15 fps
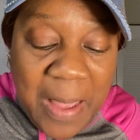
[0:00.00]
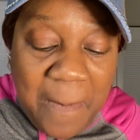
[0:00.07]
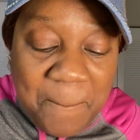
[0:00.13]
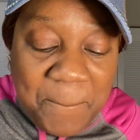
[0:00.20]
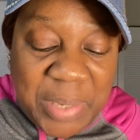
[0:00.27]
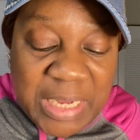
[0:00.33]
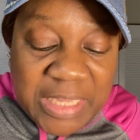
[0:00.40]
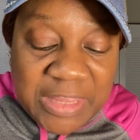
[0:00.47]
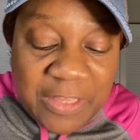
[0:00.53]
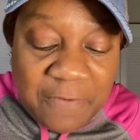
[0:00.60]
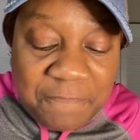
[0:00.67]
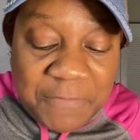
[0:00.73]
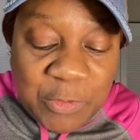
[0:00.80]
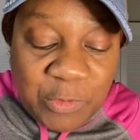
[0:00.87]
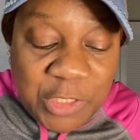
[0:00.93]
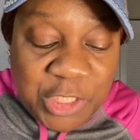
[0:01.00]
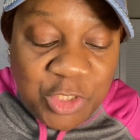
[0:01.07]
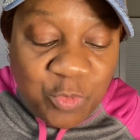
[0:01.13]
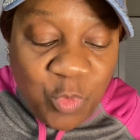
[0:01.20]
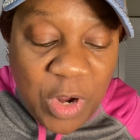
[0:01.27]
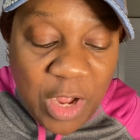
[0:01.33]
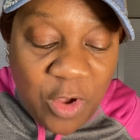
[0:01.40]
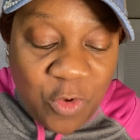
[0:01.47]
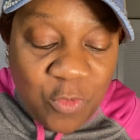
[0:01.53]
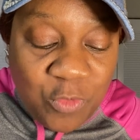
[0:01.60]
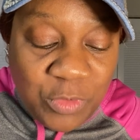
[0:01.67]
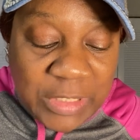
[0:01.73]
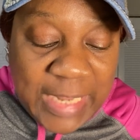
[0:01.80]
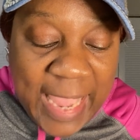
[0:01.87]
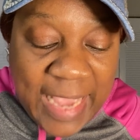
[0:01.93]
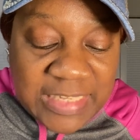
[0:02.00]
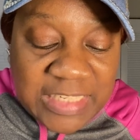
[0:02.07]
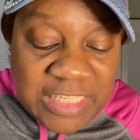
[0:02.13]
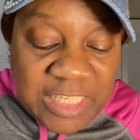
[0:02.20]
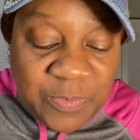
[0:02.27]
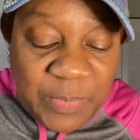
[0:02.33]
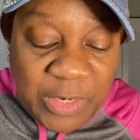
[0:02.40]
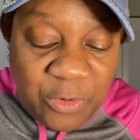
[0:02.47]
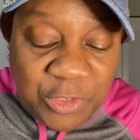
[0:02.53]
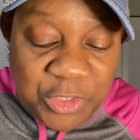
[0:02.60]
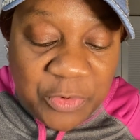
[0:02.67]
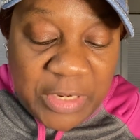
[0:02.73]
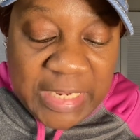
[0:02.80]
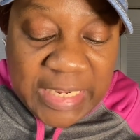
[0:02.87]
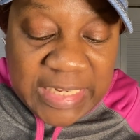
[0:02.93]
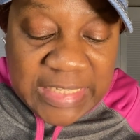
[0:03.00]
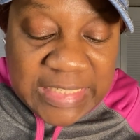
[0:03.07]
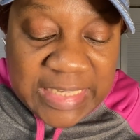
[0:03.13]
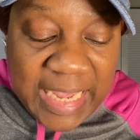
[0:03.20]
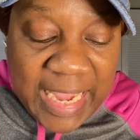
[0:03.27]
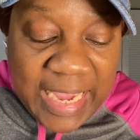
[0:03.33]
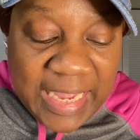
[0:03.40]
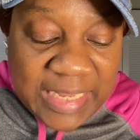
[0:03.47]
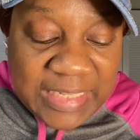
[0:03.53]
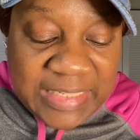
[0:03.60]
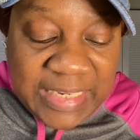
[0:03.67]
But the foolish one who lacks spiritual insight